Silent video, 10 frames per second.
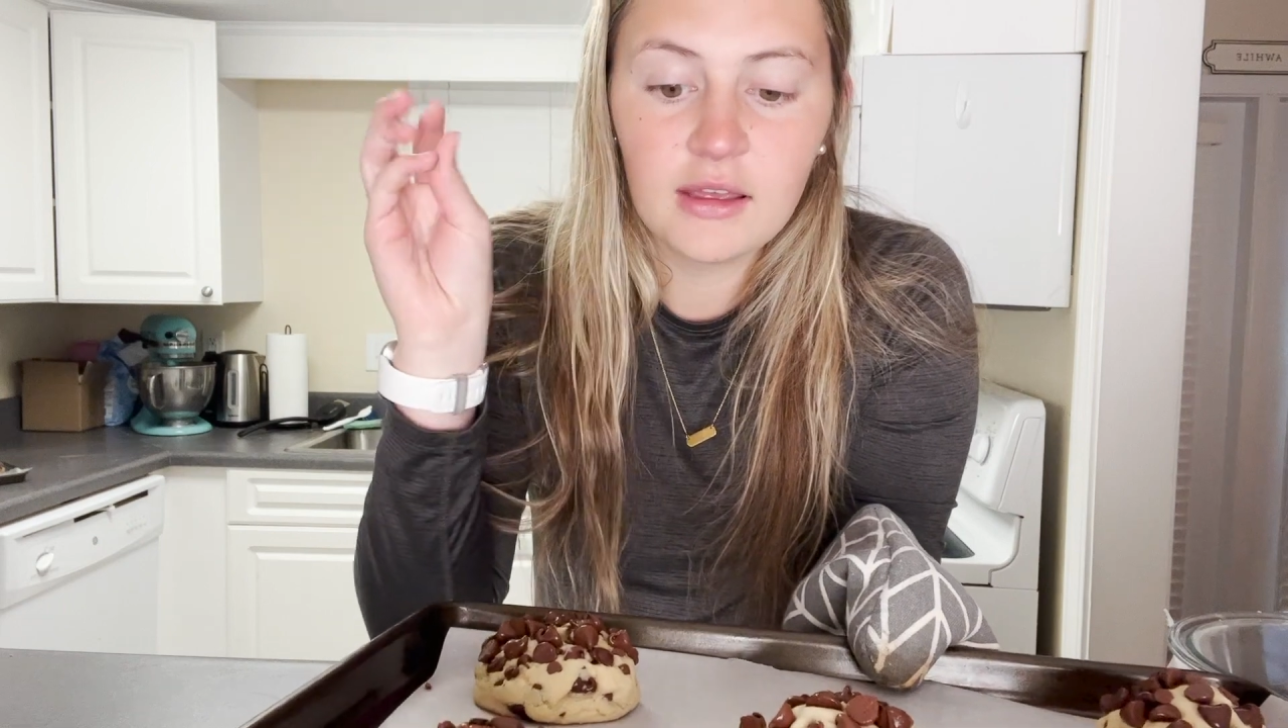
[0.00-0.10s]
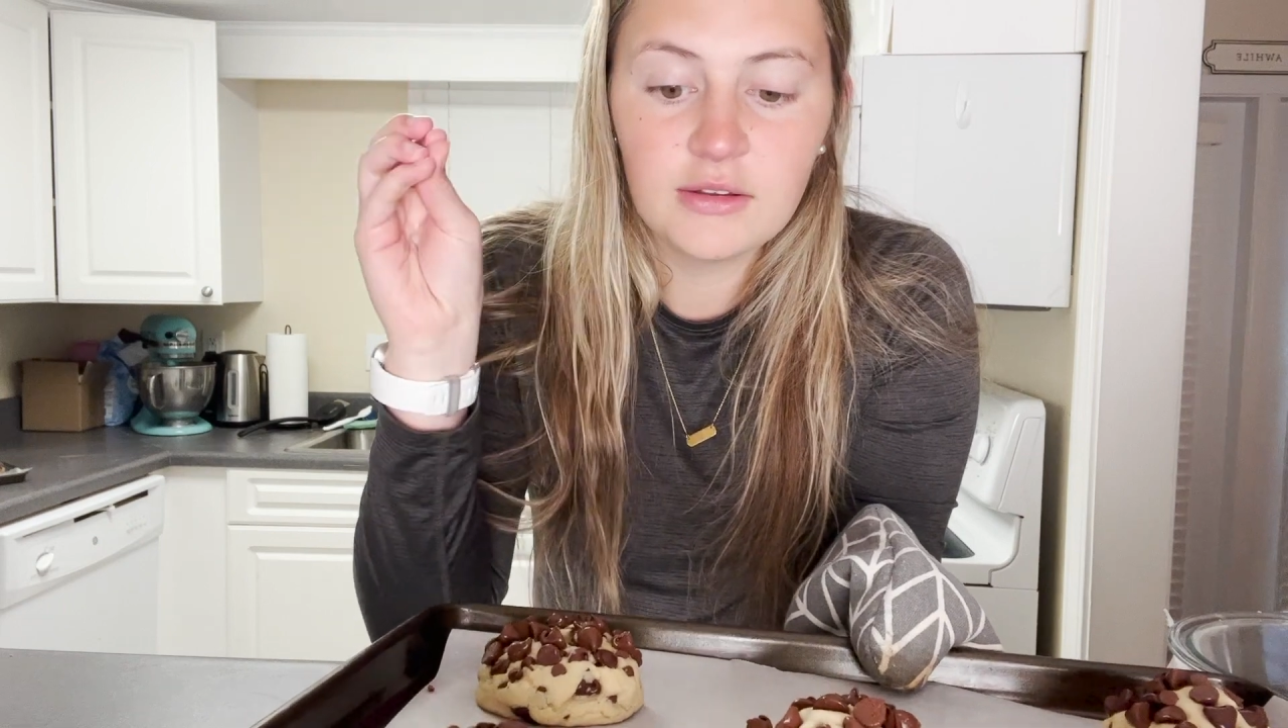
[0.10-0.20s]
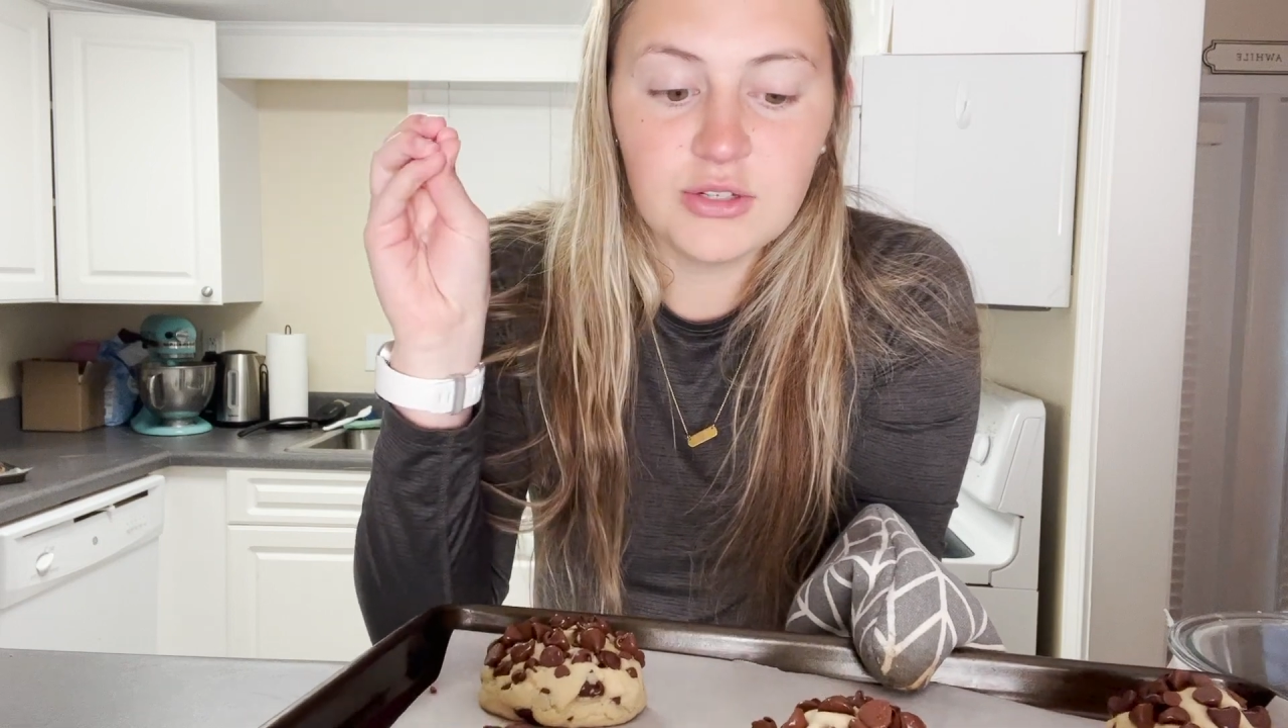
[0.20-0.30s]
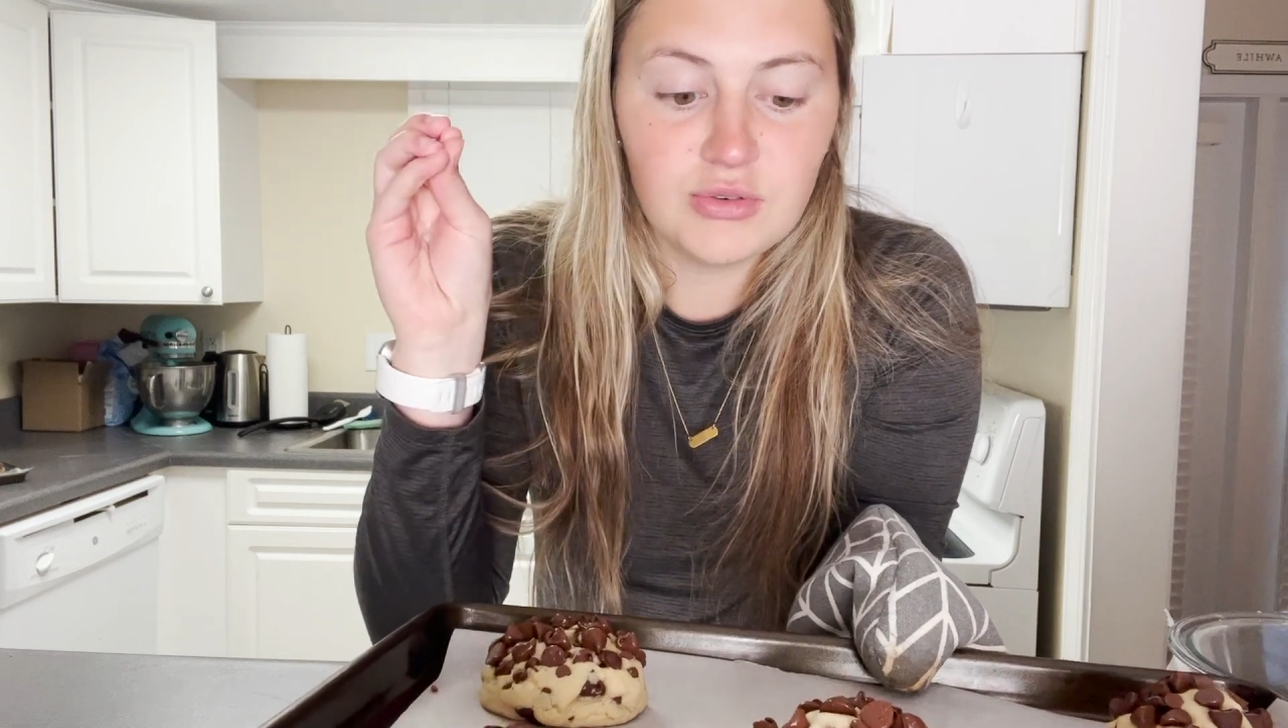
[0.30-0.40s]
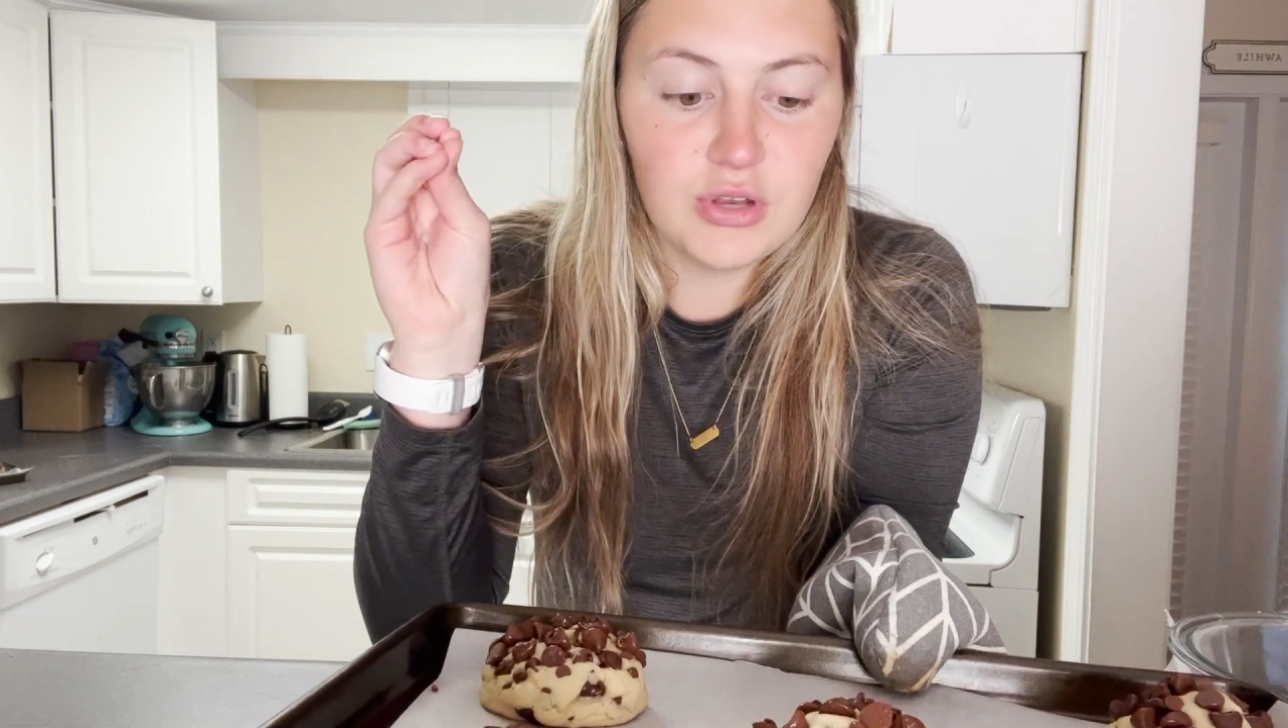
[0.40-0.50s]

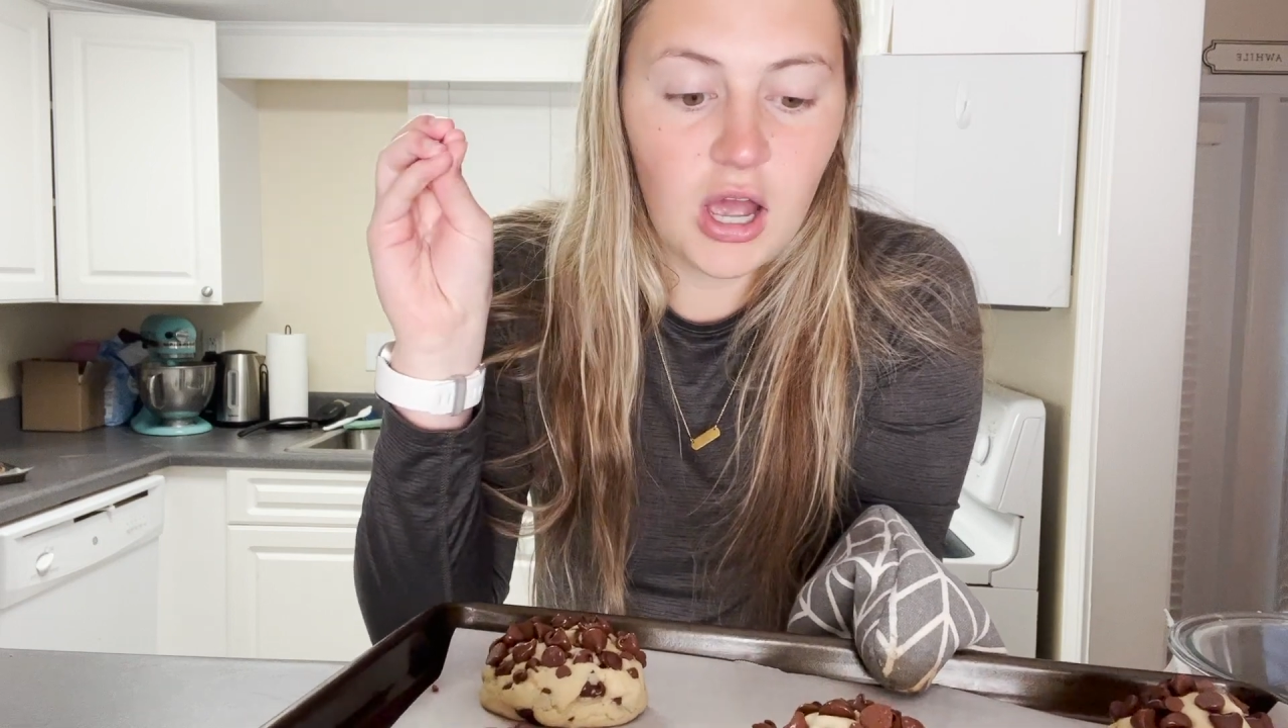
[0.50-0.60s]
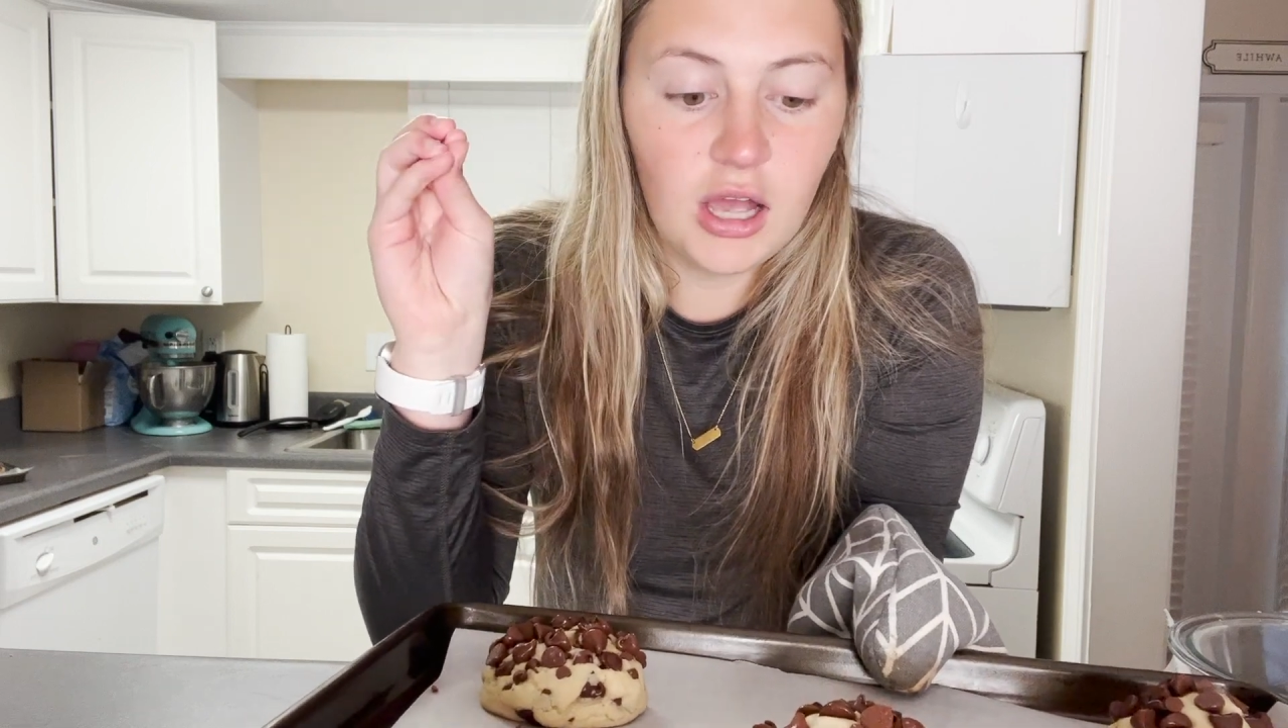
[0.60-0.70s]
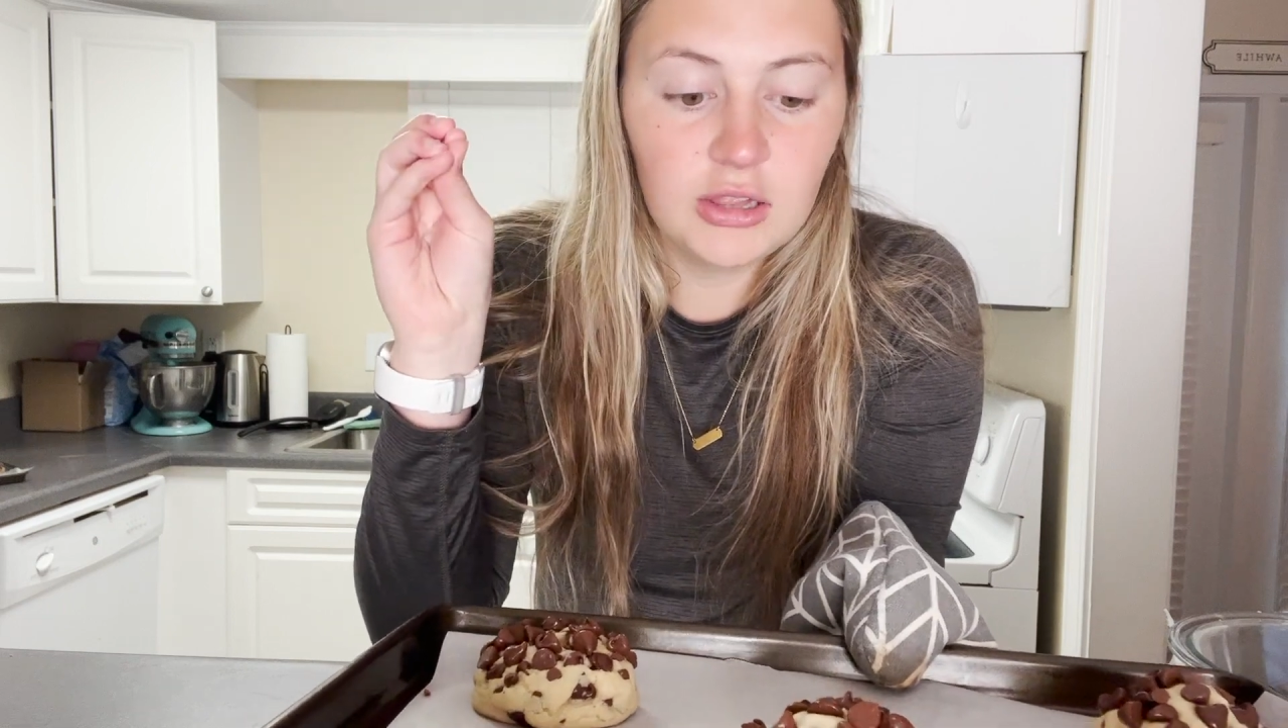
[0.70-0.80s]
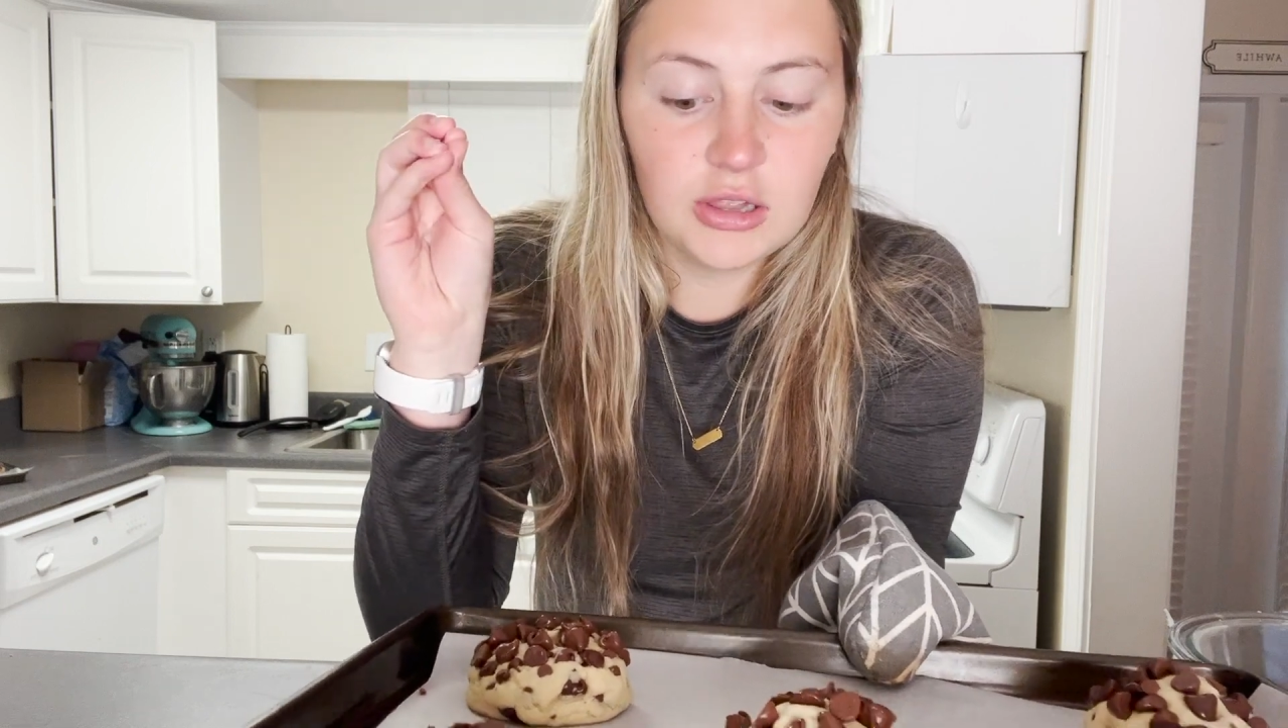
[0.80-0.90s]
do not